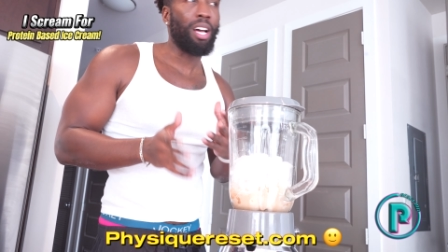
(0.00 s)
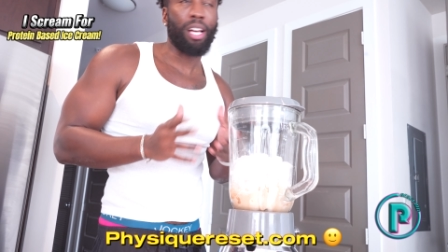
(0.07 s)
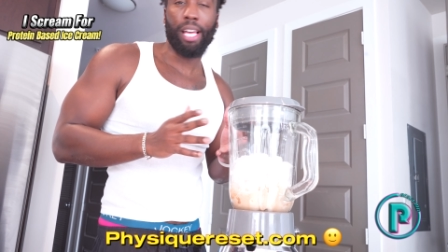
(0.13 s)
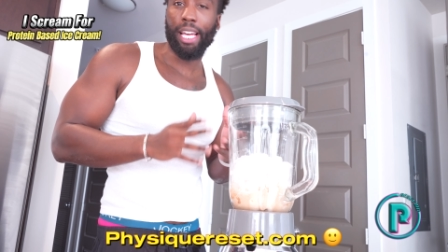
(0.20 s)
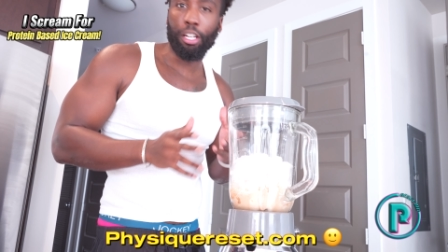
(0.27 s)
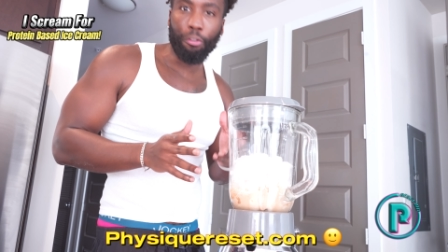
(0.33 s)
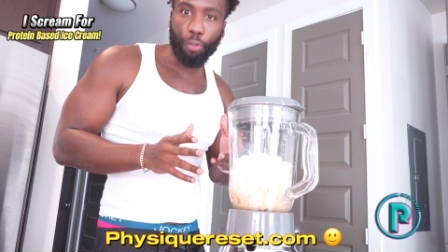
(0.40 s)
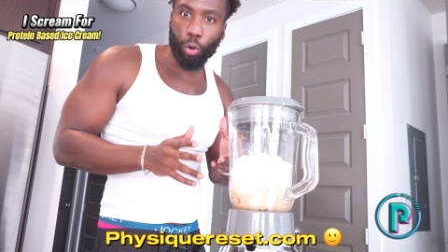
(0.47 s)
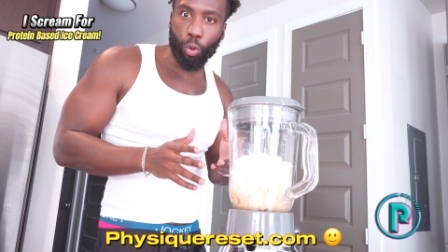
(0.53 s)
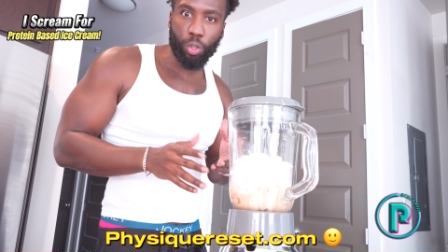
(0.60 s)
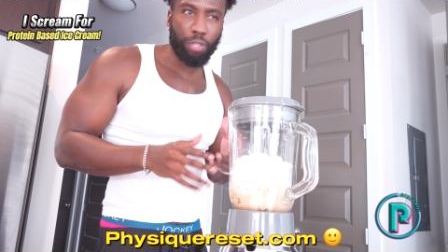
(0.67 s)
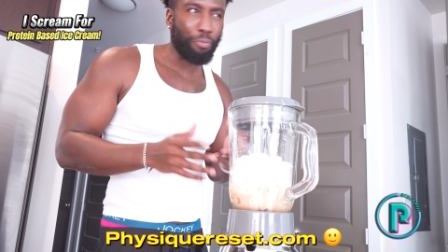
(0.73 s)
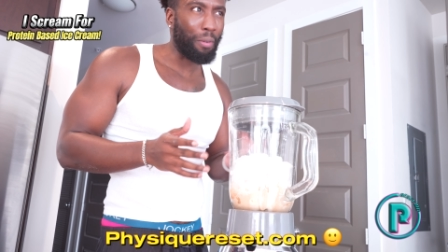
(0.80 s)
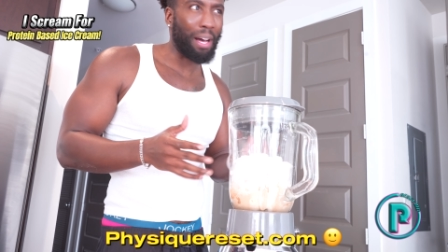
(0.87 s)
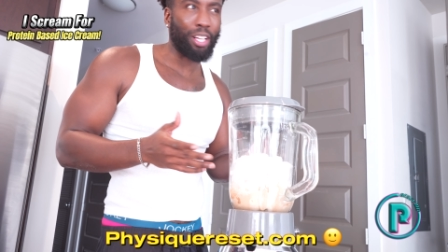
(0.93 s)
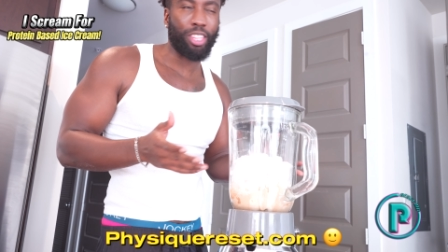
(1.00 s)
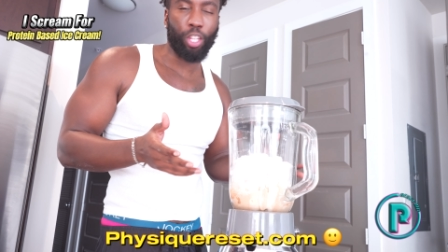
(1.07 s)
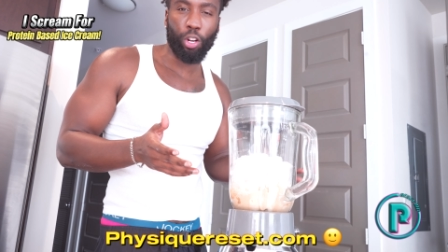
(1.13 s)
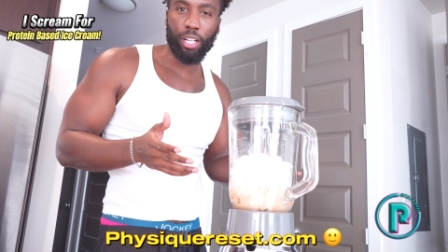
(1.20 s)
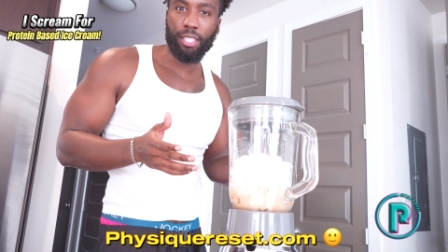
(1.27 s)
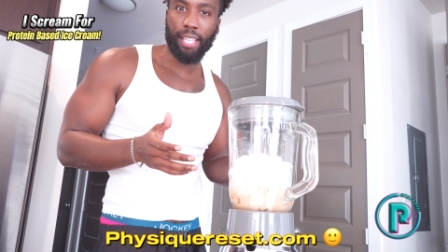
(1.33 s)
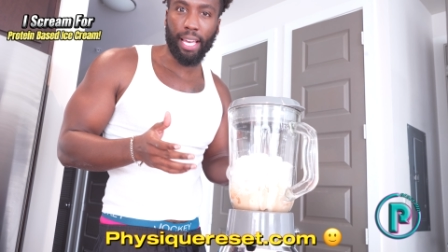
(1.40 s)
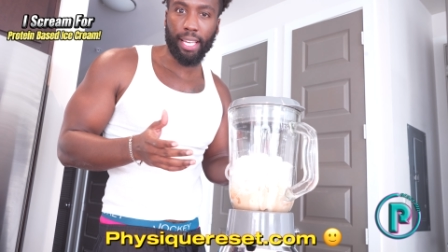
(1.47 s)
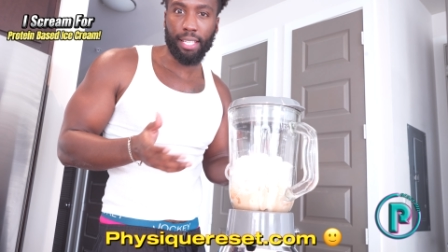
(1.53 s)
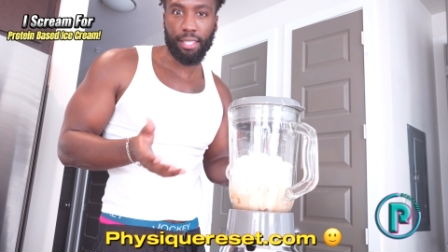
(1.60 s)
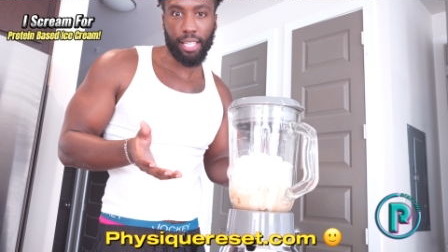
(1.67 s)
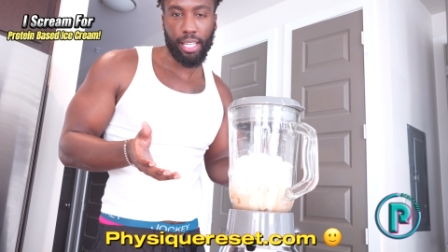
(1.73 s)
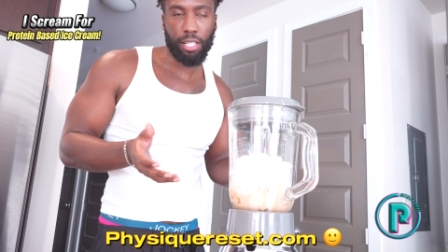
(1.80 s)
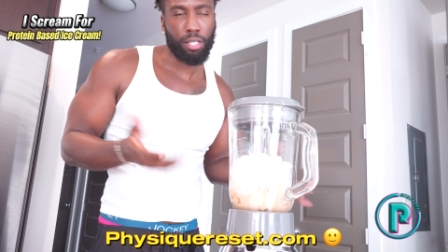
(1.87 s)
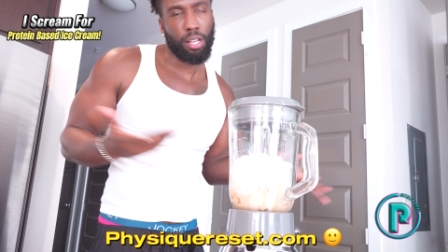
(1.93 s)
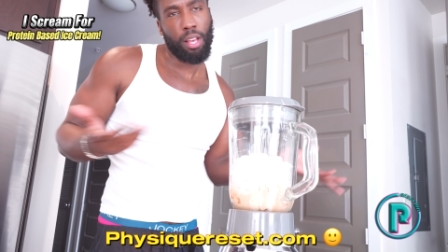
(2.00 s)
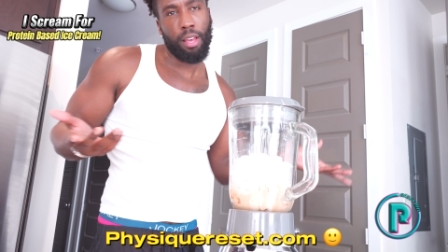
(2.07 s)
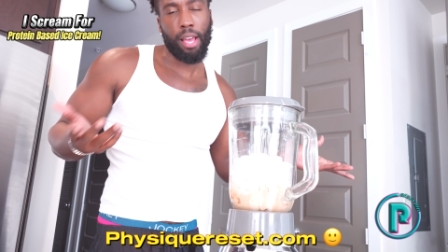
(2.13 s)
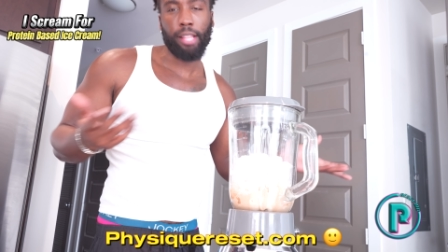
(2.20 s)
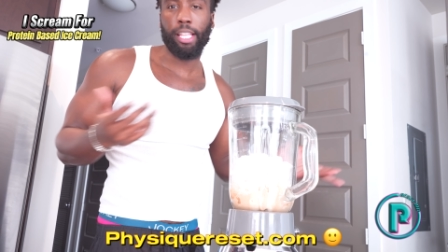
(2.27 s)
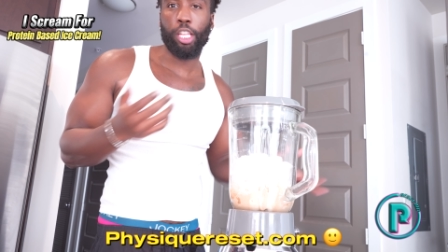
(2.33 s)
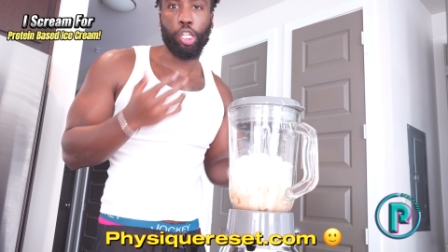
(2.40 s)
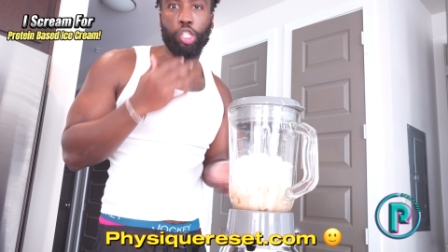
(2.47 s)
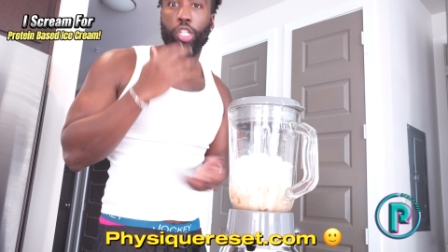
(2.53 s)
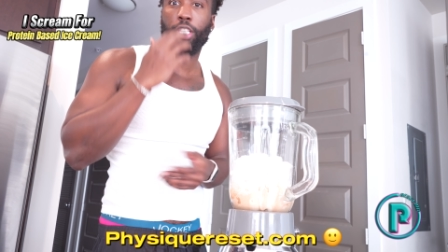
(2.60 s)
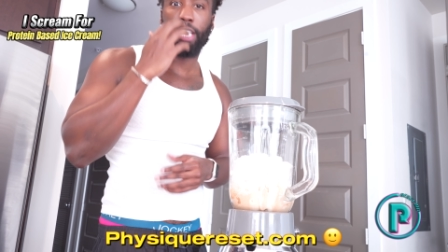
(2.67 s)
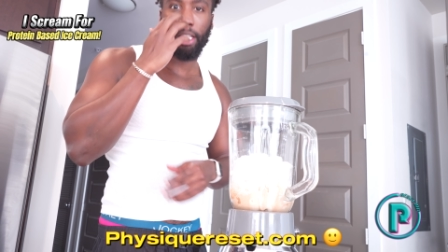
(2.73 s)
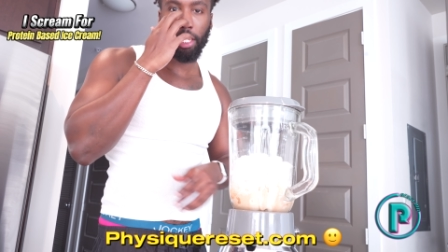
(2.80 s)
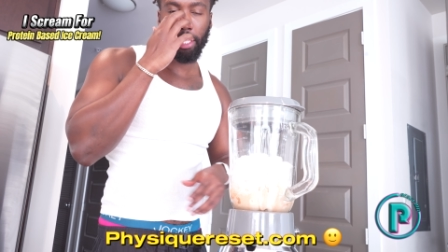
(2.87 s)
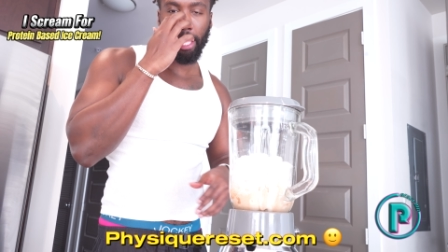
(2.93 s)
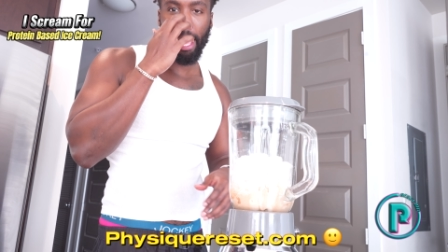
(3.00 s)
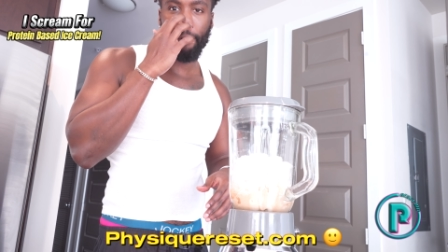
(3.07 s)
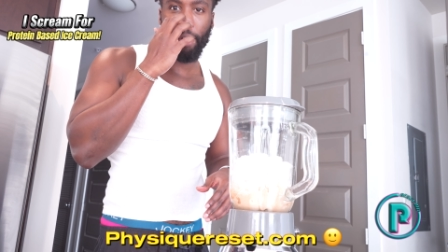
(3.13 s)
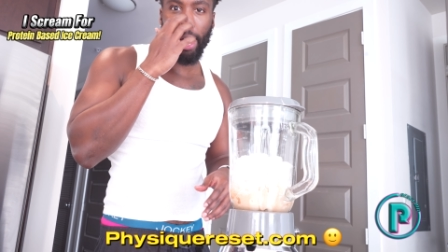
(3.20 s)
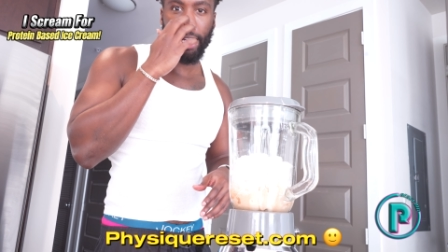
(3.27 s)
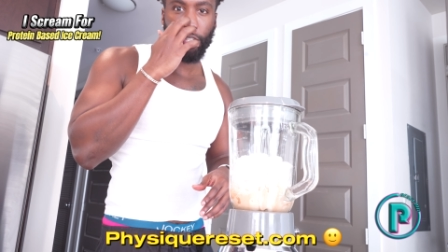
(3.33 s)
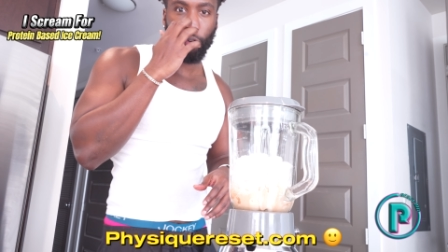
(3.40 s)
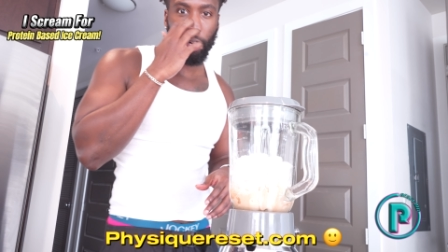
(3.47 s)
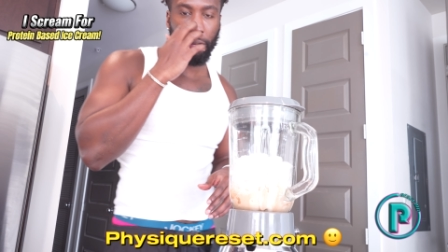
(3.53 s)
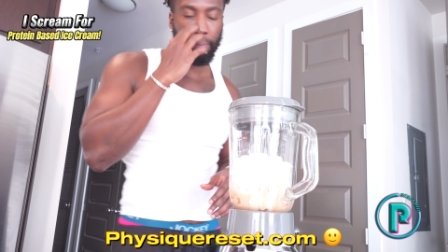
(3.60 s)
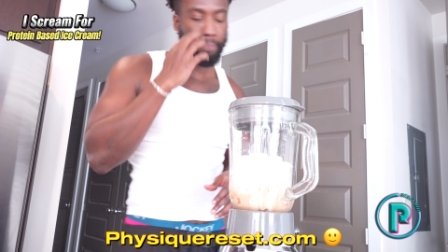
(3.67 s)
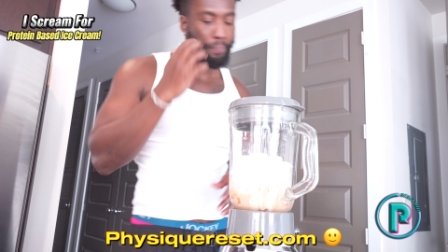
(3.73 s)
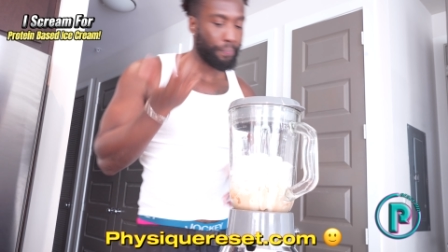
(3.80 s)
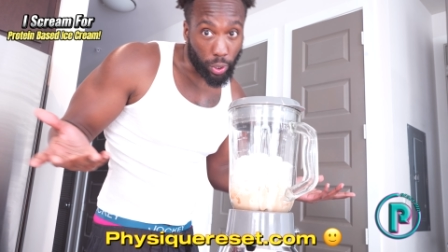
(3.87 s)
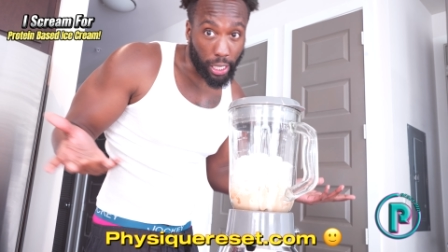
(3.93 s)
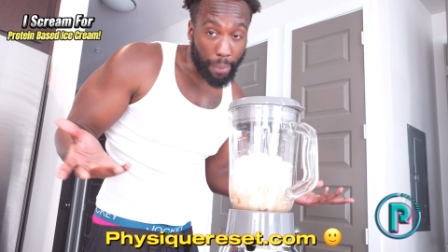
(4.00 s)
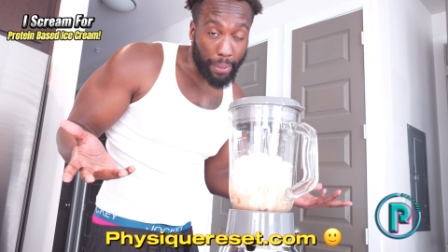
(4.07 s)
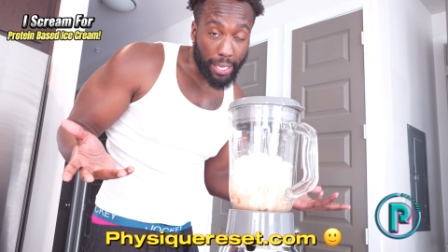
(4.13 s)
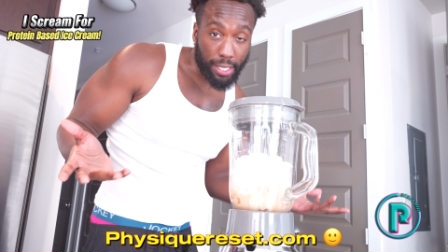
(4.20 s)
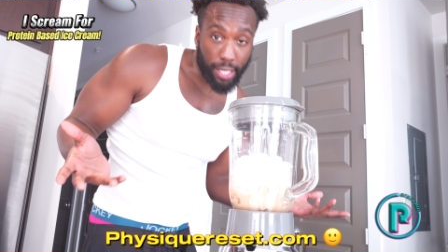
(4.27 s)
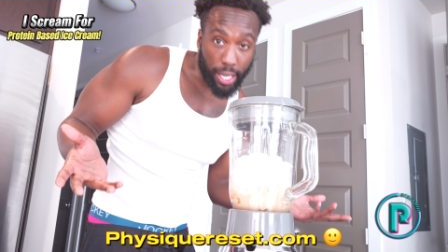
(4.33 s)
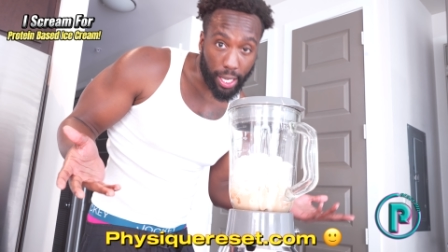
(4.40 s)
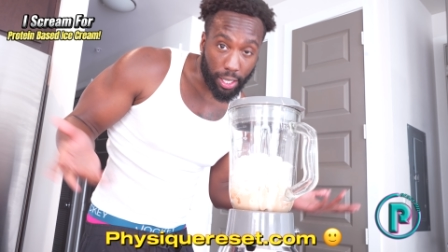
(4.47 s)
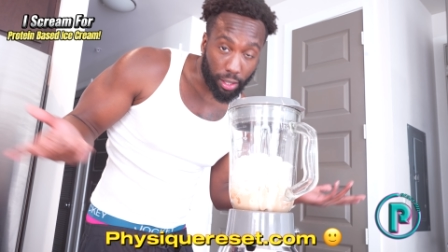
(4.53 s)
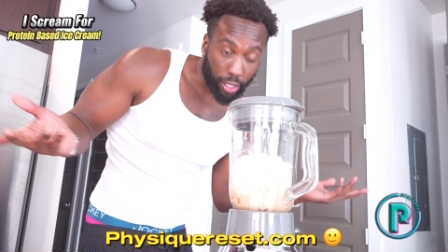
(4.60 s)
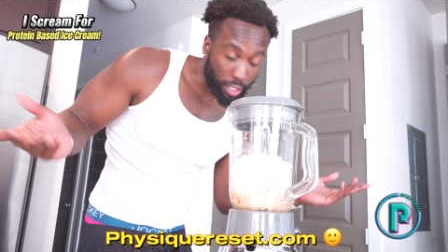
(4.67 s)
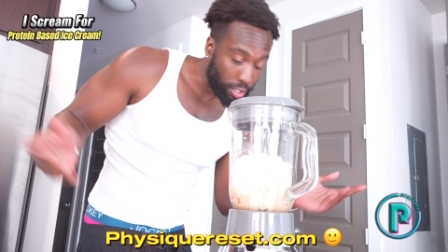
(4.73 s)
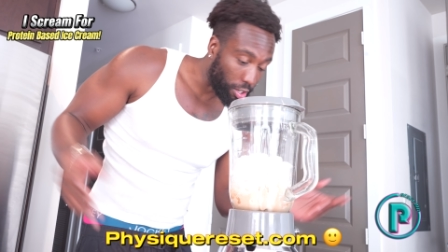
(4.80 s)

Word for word: intervals for about 30 seconds each. And then you should technically have your ice cream. With that being said, let's